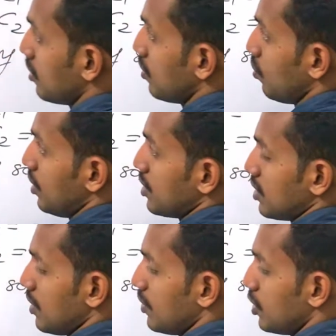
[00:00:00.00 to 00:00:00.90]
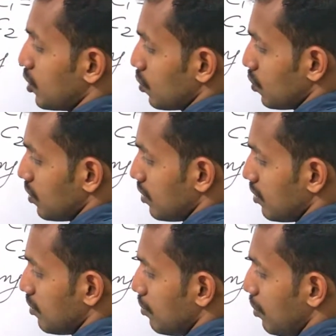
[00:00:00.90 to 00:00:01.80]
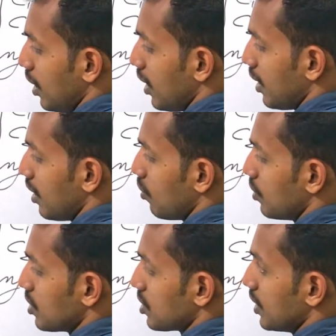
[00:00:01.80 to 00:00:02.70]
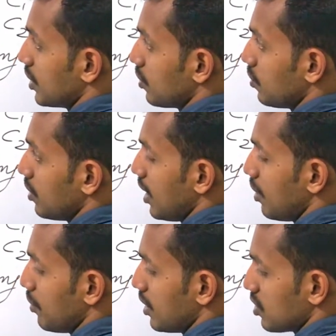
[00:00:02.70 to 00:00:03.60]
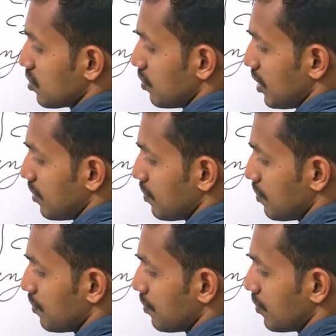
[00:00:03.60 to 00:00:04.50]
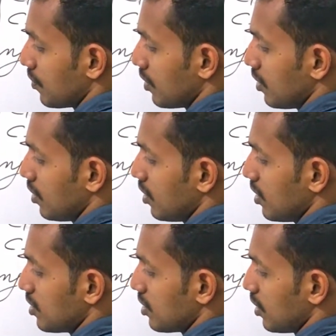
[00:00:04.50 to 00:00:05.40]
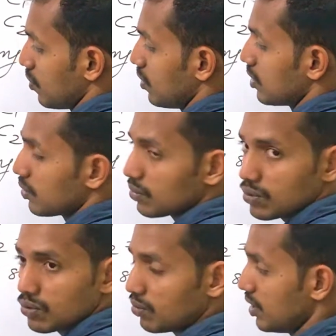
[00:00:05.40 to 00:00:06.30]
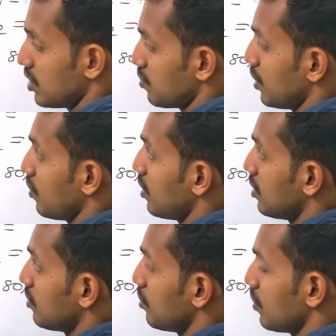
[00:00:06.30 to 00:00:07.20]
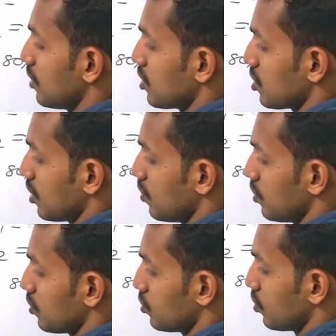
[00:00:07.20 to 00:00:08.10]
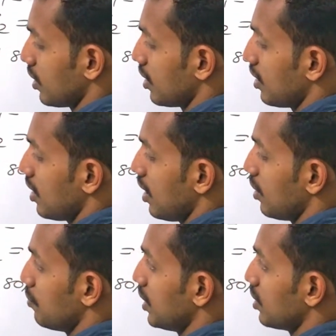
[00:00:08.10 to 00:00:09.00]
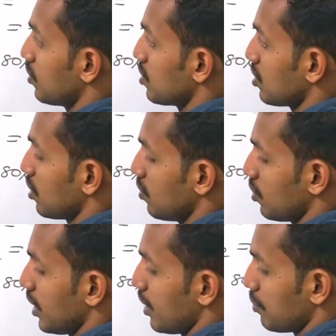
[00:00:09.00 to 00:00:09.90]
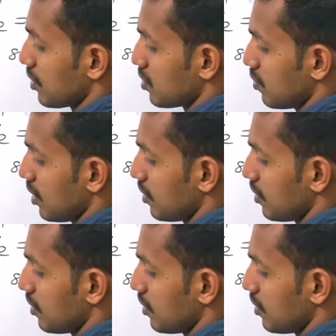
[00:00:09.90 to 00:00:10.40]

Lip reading: What is A1? 2 by what is A2? A minus B is equal to what is B1? B1 is equal to 3 and B2 is equal to A plus B